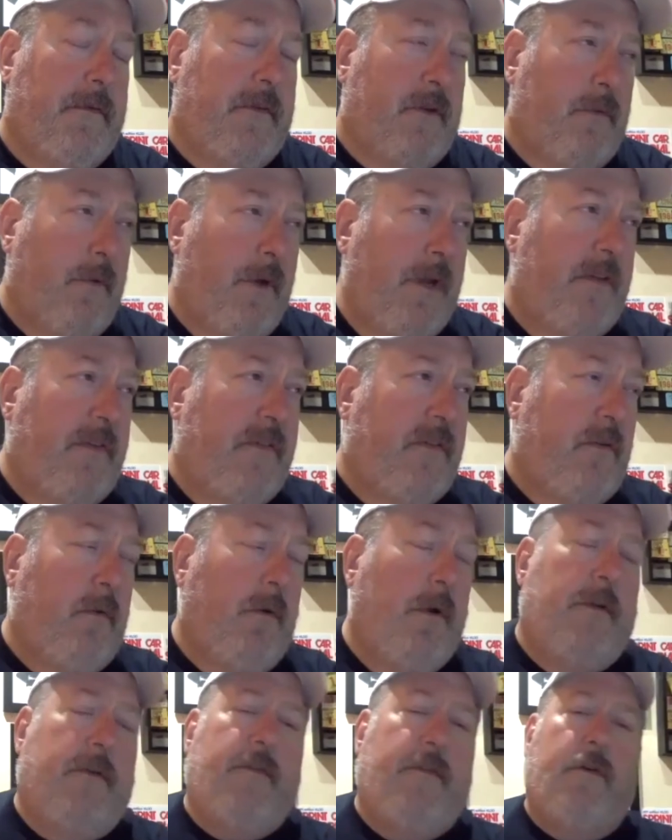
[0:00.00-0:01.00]
a great
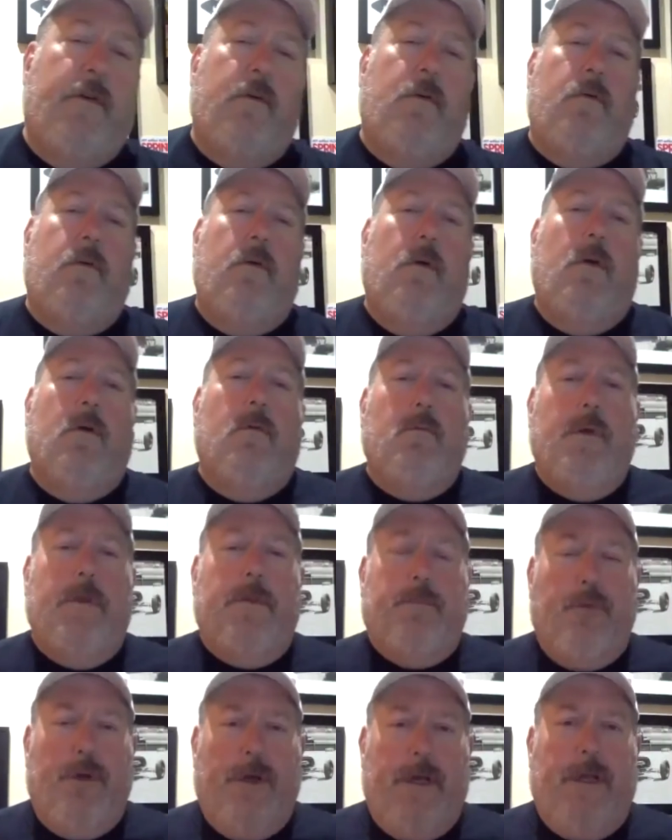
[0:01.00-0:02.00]
story too
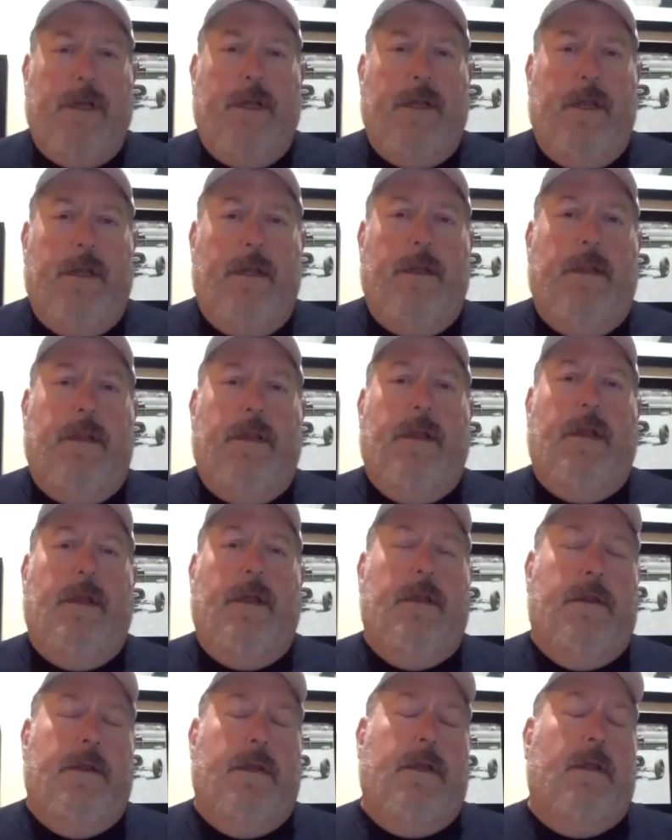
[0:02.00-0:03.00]
with bringing in
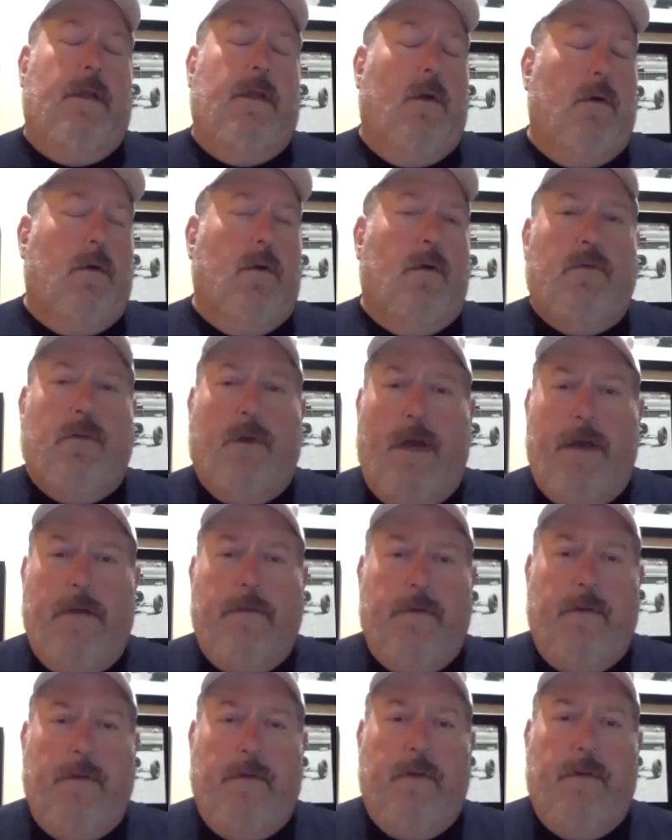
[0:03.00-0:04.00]
the local drivers.